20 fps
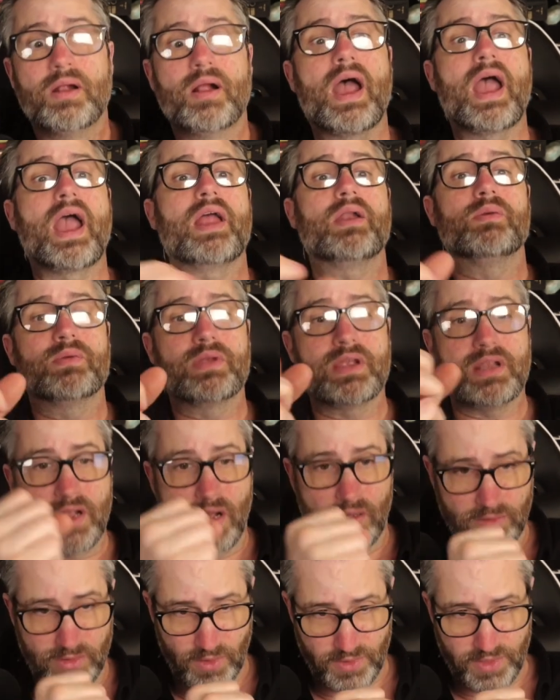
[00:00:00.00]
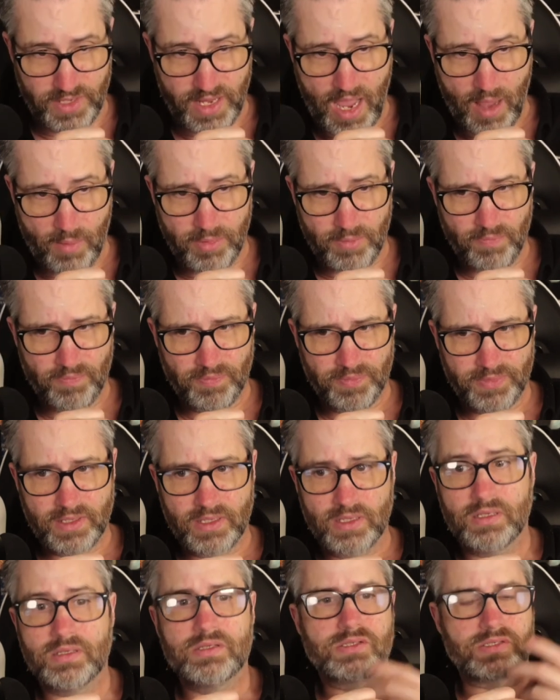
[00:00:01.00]
and re download the app.
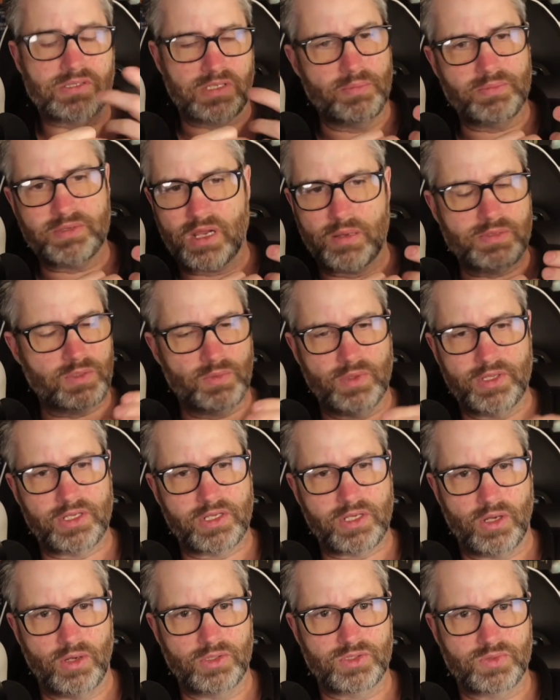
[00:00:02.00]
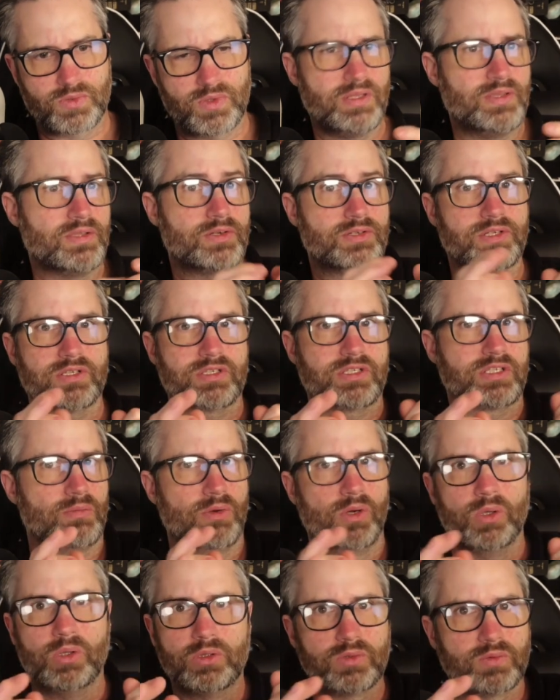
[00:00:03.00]
Sometimes the way the code's written, there's just some
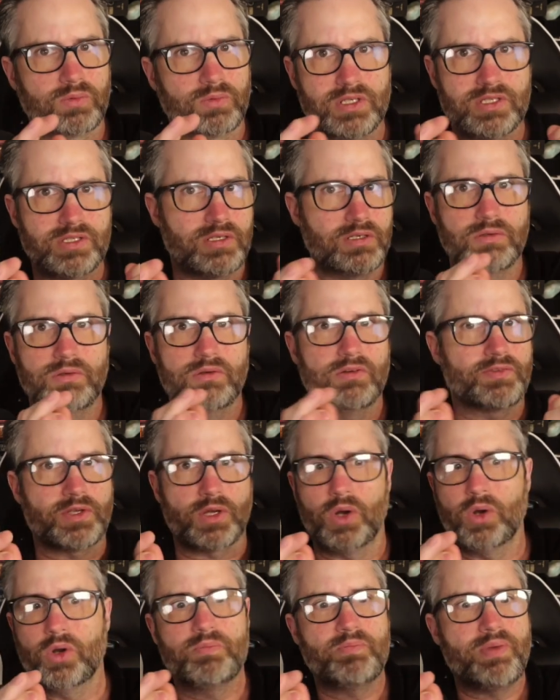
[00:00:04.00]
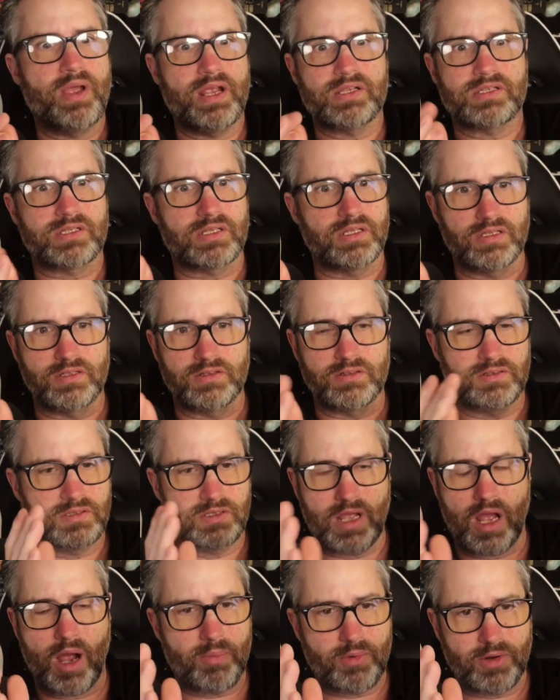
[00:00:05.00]
old residue of code base in the
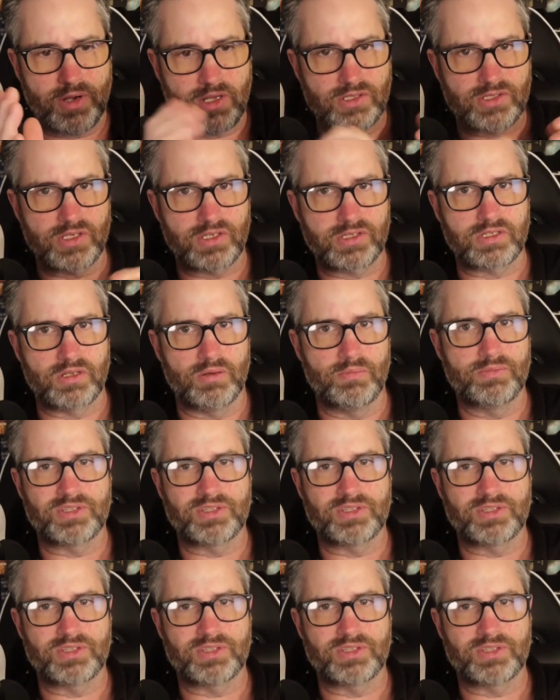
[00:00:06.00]
operating system,